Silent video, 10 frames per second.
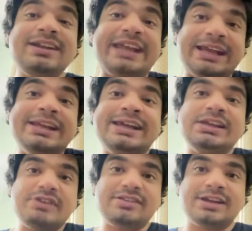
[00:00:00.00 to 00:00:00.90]

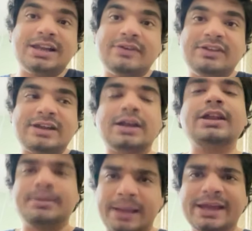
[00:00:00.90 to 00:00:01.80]
technically wasted 11th
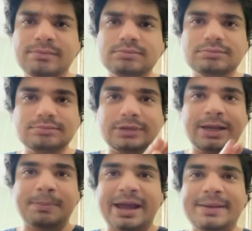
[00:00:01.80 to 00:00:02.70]
standard in
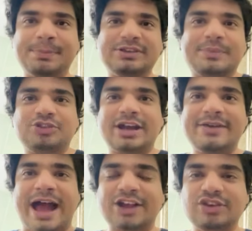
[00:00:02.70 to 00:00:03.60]
my perception,
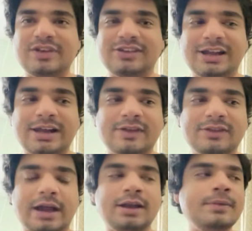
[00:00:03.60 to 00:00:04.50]
I actually wasted 11th
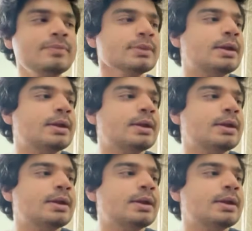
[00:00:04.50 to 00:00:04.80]
standard.